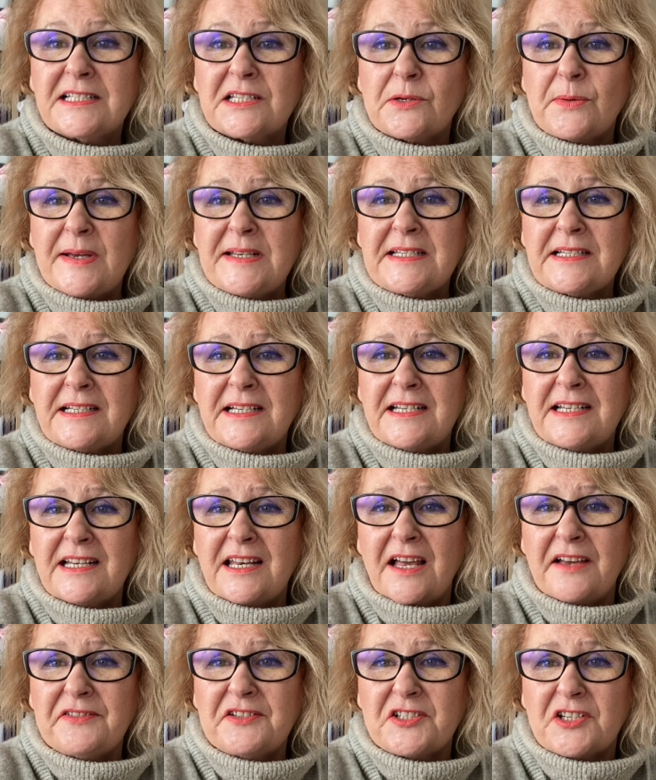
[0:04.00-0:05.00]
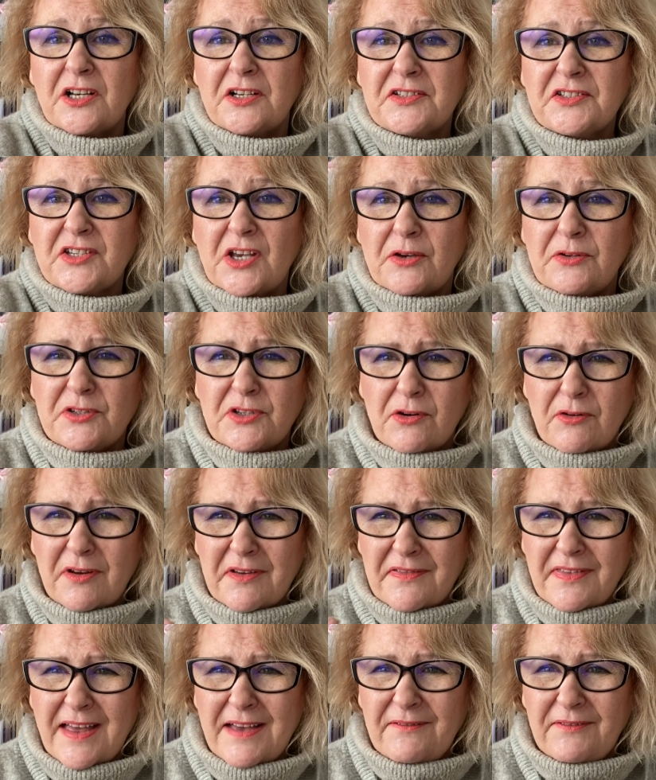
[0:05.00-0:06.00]
Gwendolyn, Lifestyle Sew. Sorry
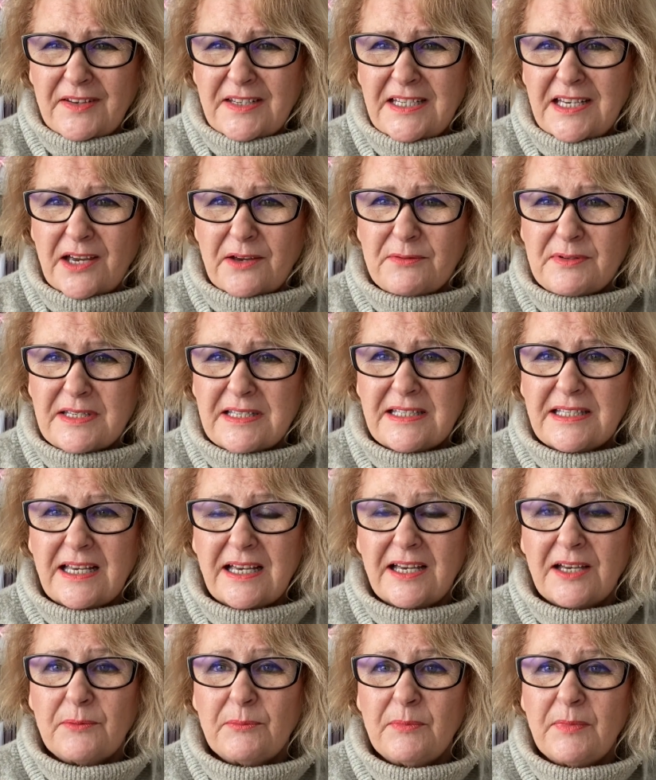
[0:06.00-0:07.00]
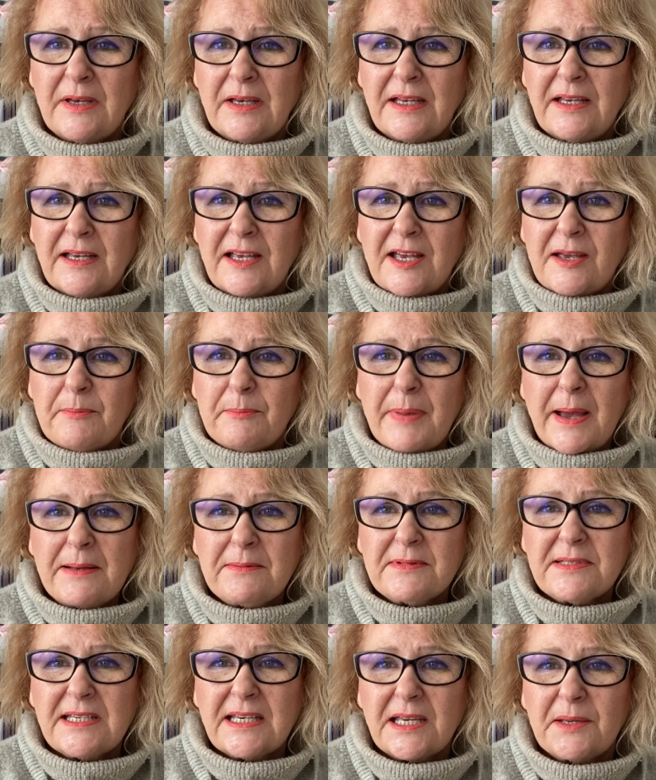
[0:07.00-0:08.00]
if that video's
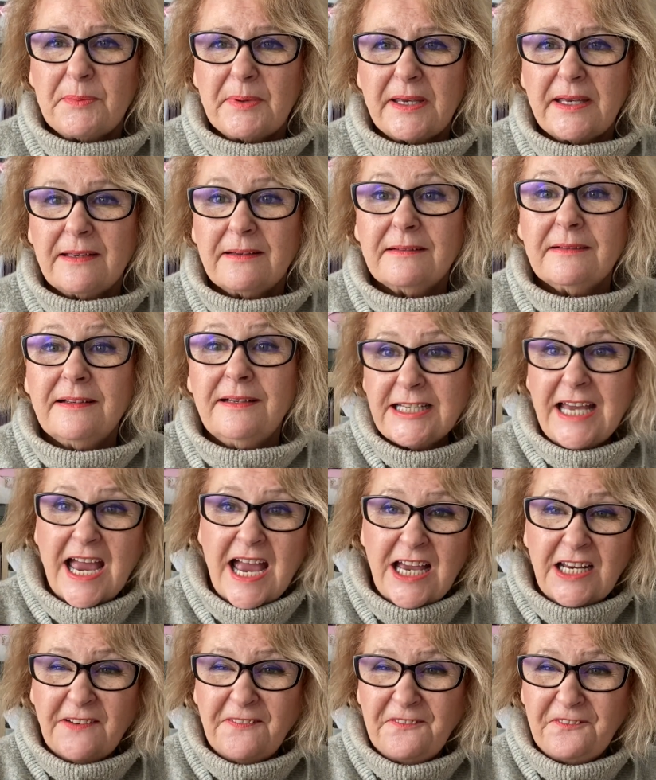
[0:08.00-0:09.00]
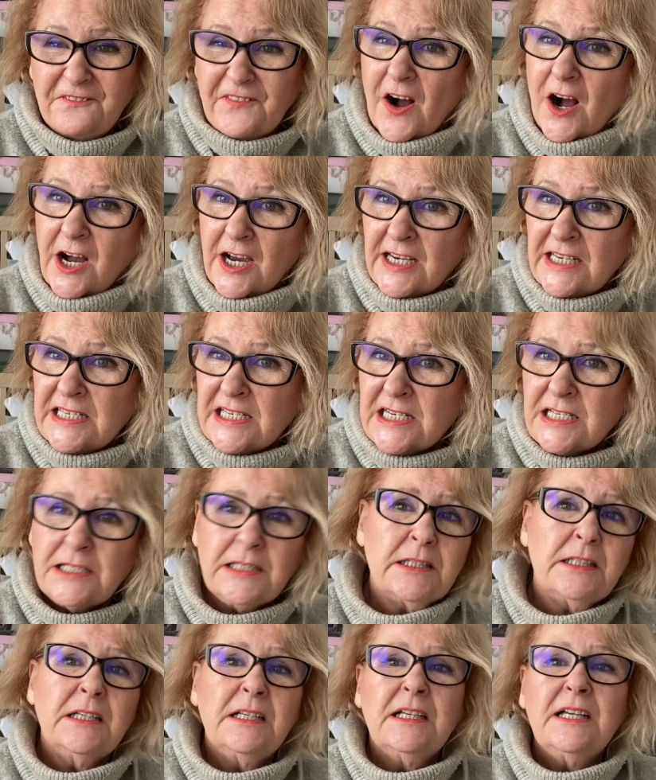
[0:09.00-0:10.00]
bouncing a bit. And
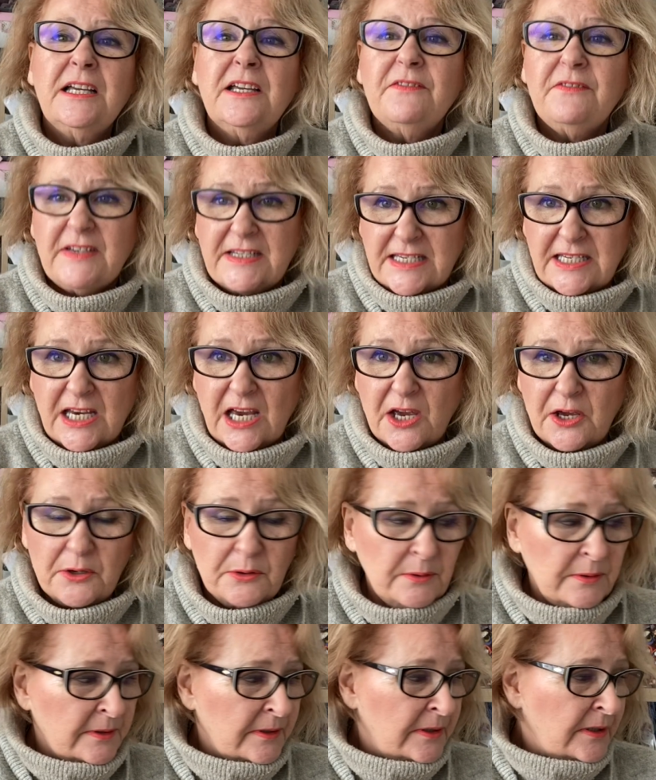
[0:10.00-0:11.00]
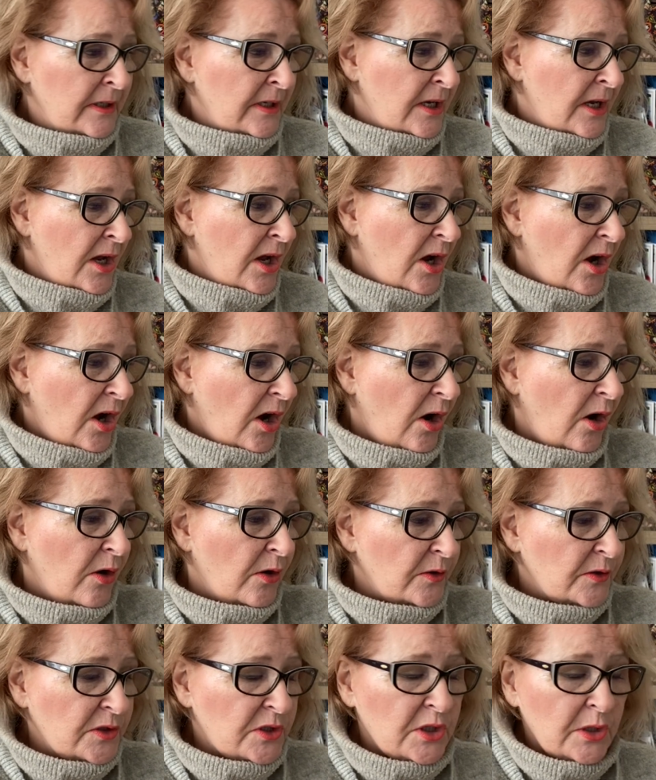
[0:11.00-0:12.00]
final video
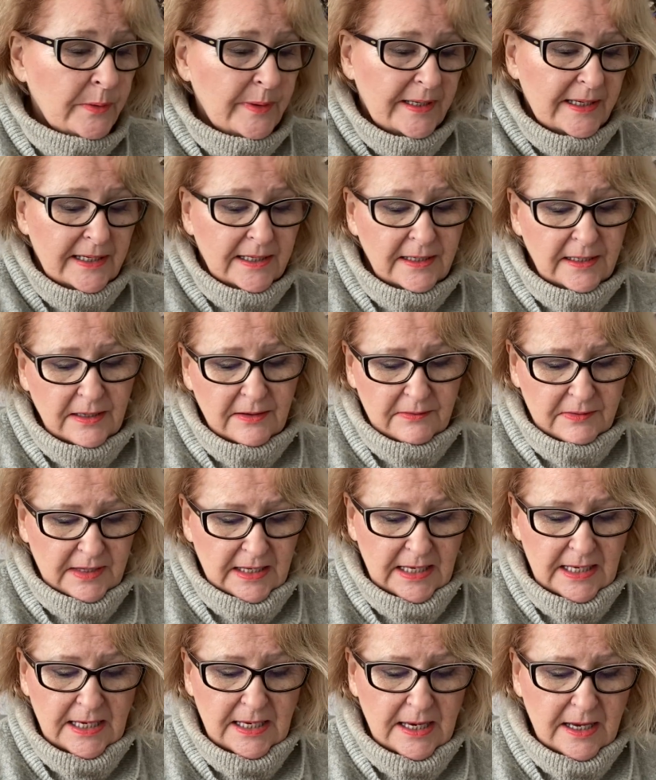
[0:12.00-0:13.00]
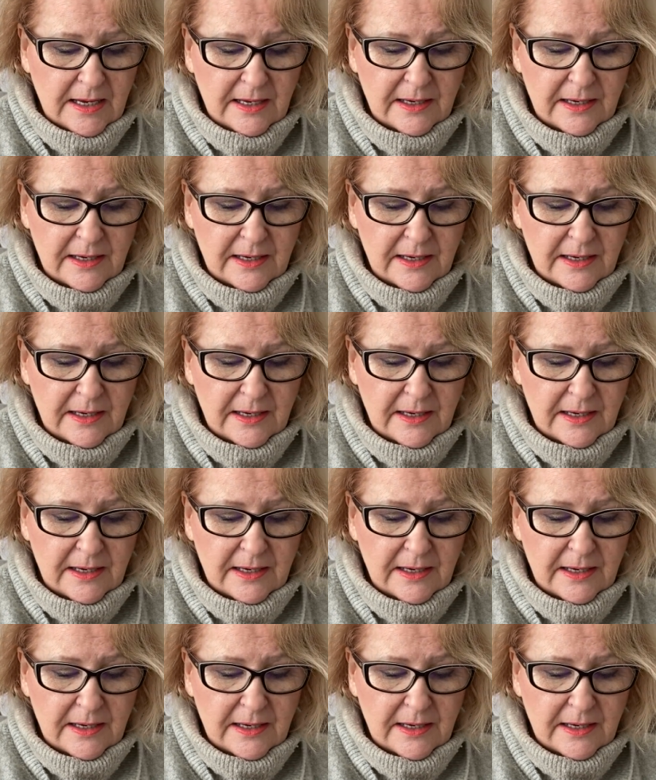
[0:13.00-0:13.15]
on doing the